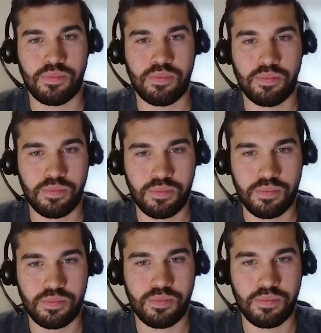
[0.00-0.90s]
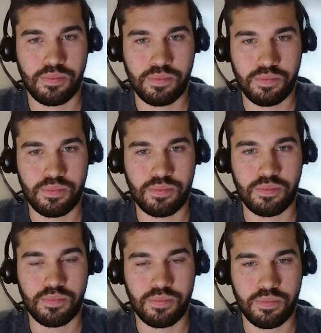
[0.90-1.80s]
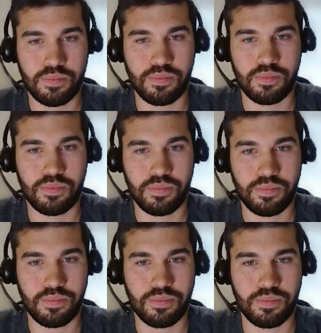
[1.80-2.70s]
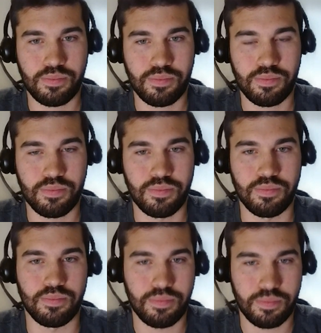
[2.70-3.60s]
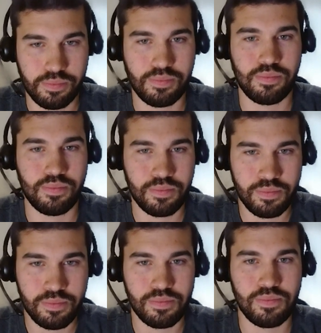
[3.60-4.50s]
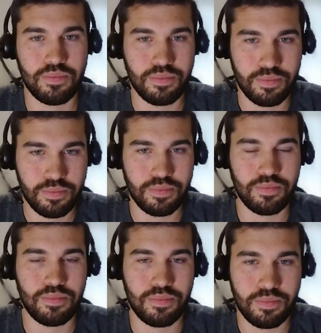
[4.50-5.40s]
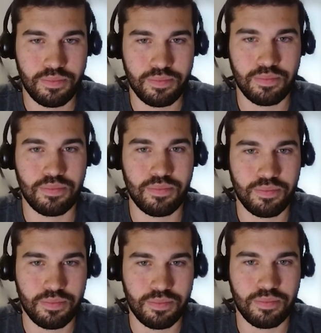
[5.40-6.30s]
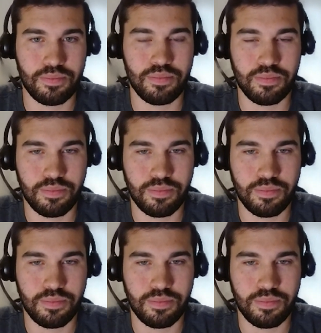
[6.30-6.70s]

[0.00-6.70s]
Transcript: The person shown says nothing.